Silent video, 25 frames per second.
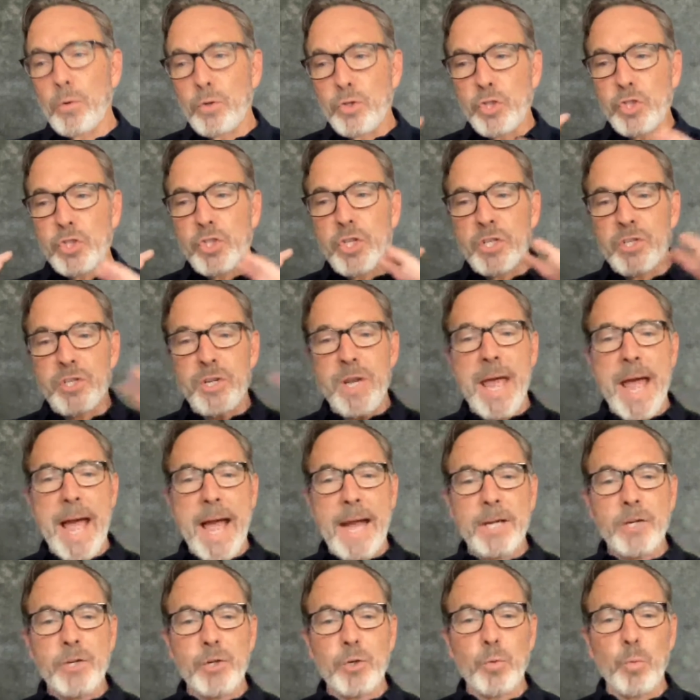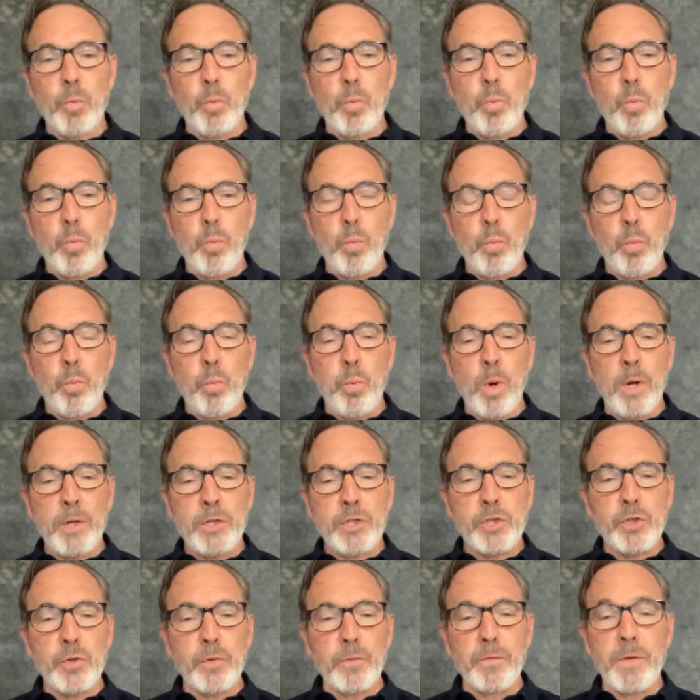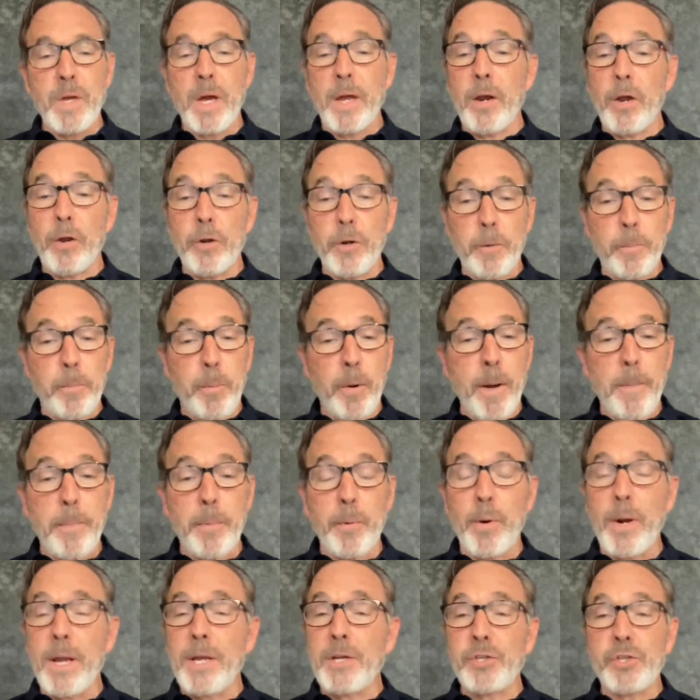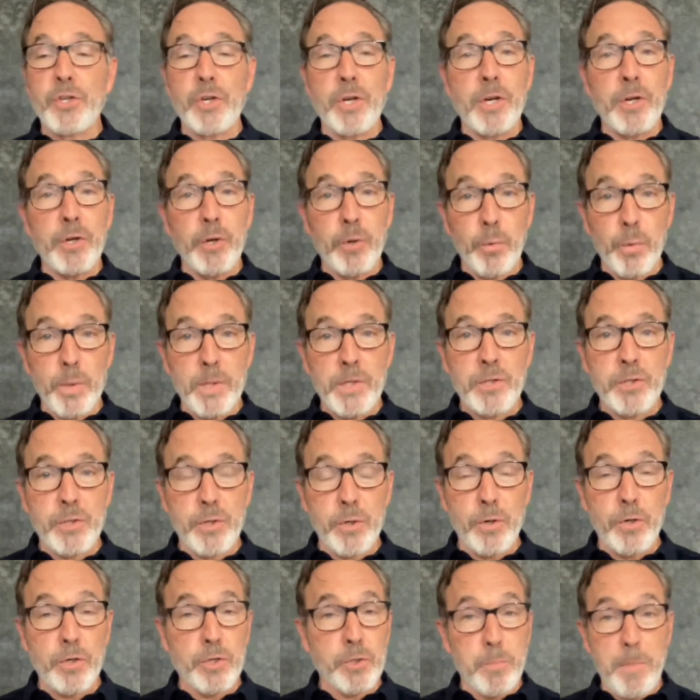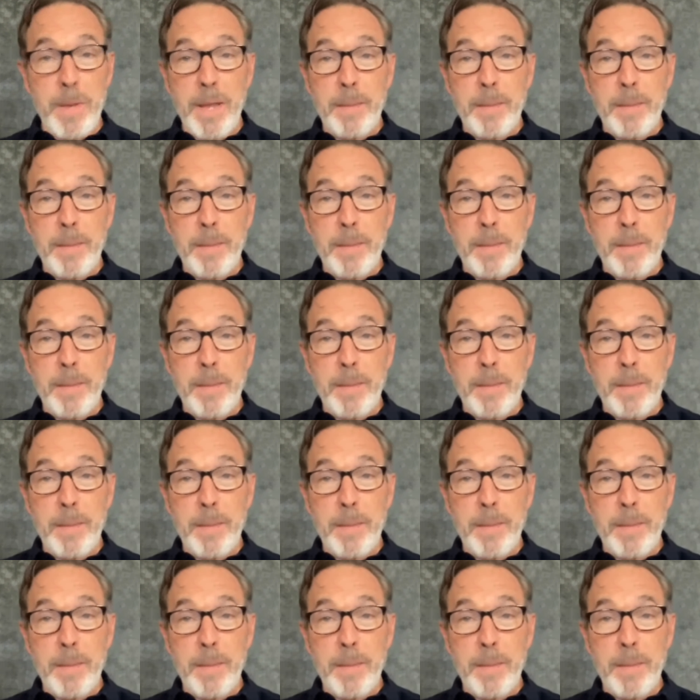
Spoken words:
just as an actor, once you've done all your preparation and your research,